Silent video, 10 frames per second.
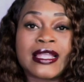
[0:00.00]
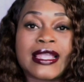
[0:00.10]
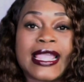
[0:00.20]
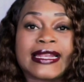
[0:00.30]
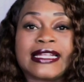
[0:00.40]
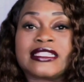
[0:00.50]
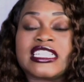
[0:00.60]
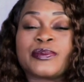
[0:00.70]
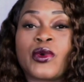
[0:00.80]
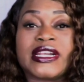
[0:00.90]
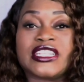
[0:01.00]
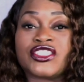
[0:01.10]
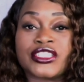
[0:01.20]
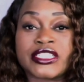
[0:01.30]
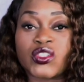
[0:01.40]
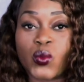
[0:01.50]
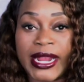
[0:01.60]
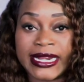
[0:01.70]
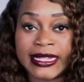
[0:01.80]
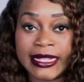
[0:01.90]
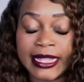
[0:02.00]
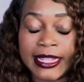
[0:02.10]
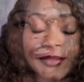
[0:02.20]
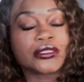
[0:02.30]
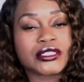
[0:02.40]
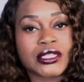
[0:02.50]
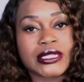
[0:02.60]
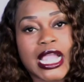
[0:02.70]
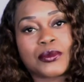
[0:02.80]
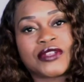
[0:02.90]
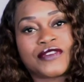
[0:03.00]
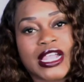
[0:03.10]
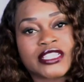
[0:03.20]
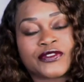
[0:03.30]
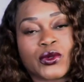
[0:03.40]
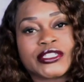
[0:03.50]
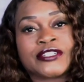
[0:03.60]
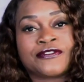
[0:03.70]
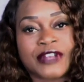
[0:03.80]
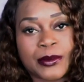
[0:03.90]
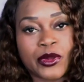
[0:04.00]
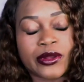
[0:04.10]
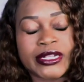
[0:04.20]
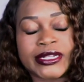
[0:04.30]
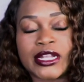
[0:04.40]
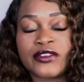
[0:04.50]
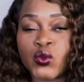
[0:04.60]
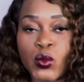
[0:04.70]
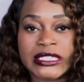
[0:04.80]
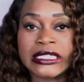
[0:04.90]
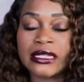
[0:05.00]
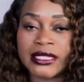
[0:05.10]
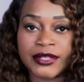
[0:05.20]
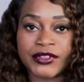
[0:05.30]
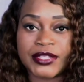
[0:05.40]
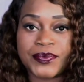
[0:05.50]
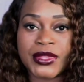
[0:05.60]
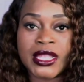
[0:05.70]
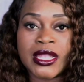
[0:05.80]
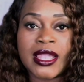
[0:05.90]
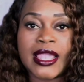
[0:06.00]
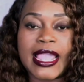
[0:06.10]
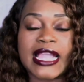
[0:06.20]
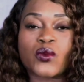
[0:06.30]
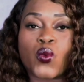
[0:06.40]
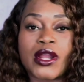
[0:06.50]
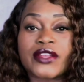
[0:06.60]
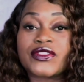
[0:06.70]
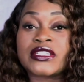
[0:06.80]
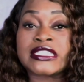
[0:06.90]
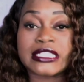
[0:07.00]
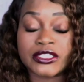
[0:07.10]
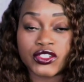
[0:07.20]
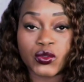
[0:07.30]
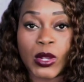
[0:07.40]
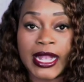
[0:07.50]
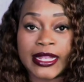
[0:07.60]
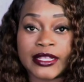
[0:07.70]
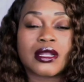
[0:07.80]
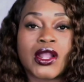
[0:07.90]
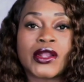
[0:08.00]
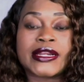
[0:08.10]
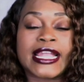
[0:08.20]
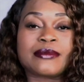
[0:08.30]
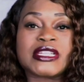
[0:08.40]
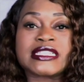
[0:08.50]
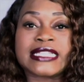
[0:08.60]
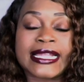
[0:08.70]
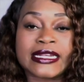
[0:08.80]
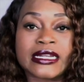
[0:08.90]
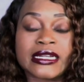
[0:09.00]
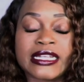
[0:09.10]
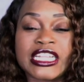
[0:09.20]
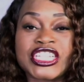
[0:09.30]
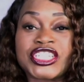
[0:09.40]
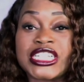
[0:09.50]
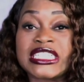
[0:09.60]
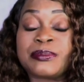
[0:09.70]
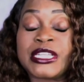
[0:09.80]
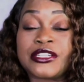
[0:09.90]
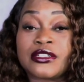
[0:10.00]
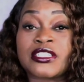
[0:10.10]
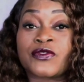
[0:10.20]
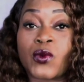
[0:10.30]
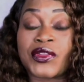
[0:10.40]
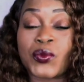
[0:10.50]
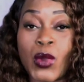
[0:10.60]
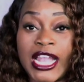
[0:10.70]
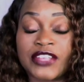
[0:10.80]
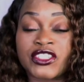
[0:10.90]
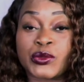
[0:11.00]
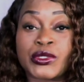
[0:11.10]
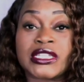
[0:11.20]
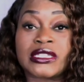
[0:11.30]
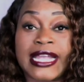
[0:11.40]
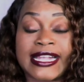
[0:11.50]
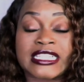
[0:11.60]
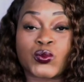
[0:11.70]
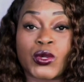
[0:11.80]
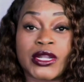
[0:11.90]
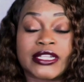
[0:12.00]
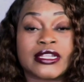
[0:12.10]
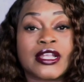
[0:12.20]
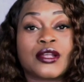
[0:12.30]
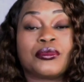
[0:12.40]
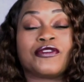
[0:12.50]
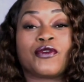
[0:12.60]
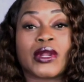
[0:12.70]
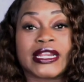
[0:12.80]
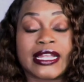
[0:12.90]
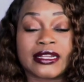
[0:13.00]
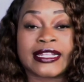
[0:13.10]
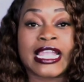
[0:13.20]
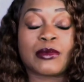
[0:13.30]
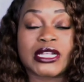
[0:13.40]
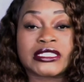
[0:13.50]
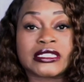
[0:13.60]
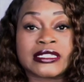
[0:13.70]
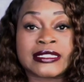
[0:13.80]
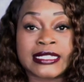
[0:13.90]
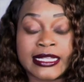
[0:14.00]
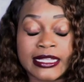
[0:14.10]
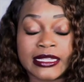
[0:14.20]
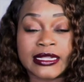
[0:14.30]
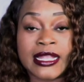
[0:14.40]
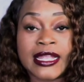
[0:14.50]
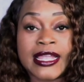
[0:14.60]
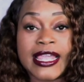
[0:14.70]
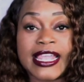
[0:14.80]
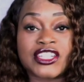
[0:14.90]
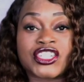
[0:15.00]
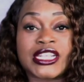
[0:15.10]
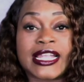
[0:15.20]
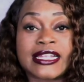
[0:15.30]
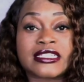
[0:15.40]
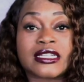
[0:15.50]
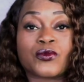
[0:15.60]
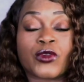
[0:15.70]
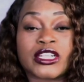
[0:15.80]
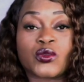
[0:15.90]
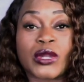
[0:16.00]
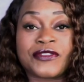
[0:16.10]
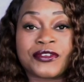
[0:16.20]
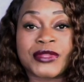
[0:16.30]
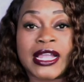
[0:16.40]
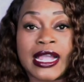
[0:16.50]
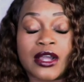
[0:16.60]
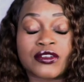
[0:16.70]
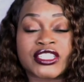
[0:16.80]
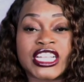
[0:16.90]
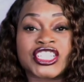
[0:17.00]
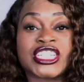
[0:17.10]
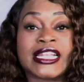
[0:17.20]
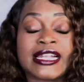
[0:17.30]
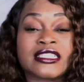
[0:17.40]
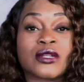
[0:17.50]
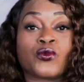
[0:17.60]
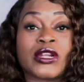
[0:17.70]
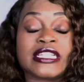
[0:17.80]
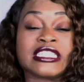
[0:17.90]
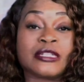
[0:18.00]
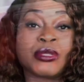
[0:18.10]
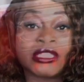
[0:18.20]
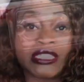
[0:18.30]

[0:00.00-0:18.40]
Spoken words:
And at this point, it's just a waiting game. So now we fast forward to February of 2011. And one of the sister wives, her name is Zaina, and she's Peter's fourth wife. She was the last one before Netta came onto the scene. And she ends up running away from the house and she ends up running to the police